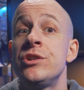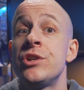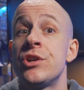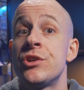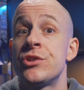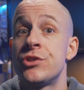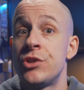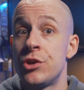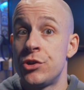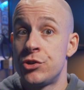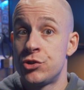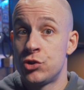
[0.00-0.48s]

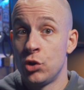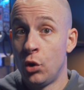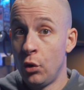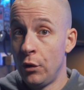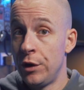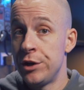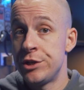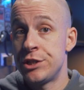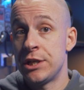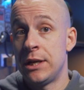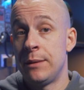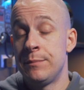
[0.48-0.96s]
just the
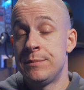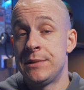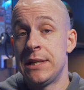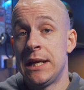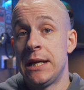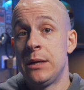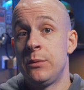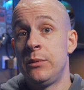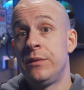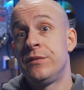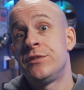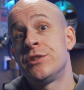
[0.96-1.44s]
storage
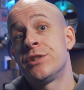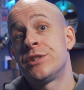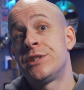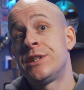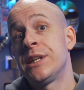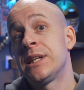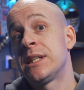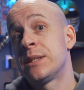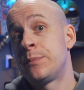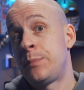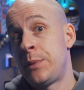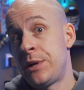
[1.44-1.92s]
update we've just
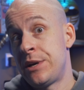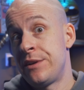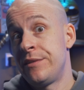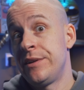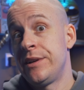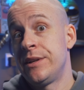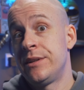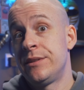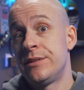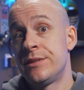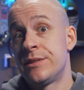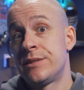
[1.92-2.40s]

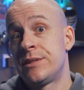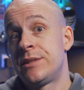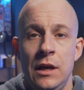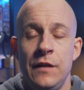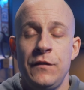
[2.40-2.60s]
experienced.